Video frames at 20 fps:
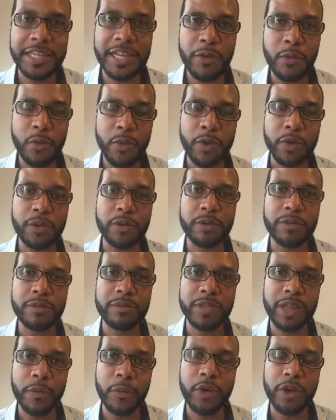that we're
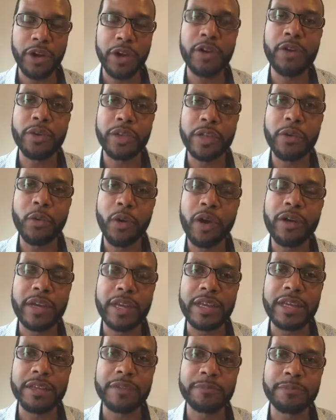that we're currently
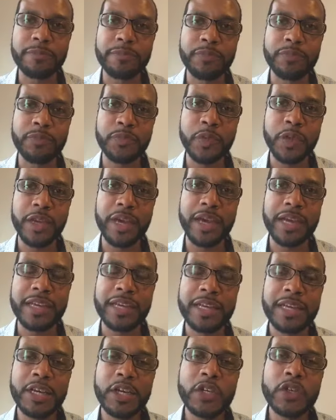walking in okay
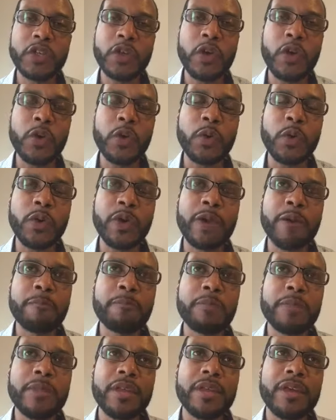so
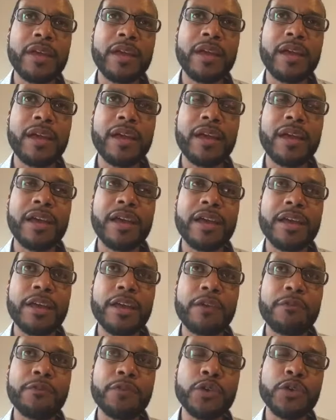
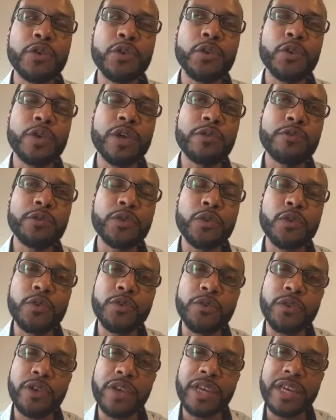if you if you
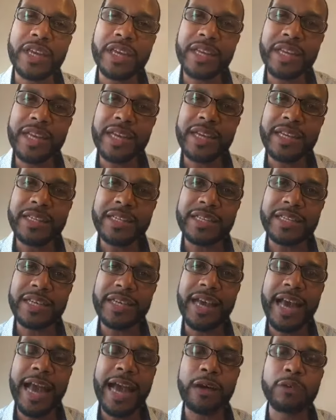forget
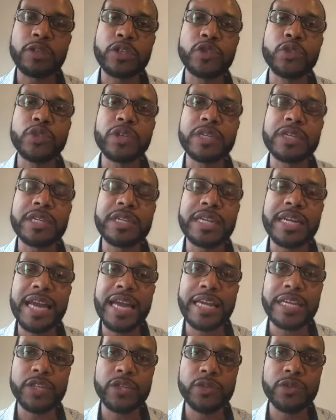how to
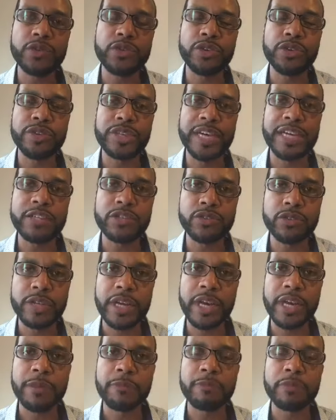connect to your
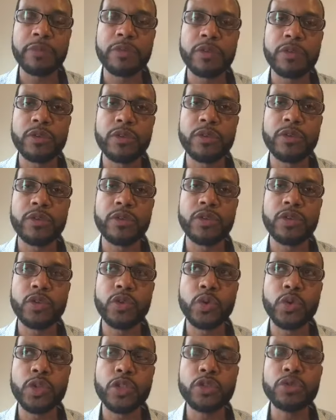yesterday
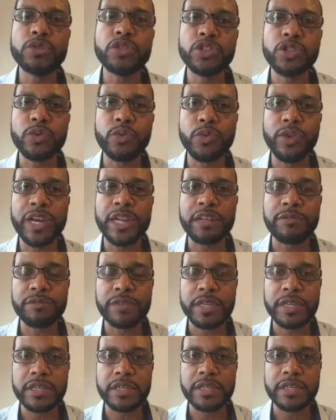you'll lose your
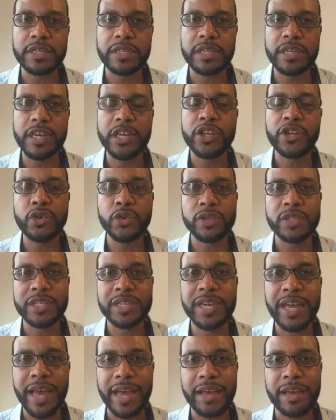relevance in your
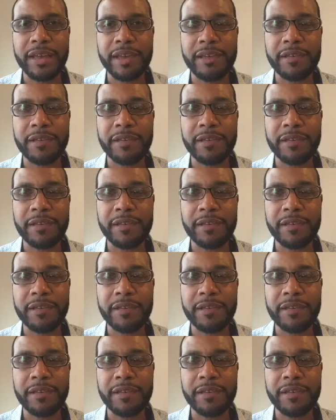today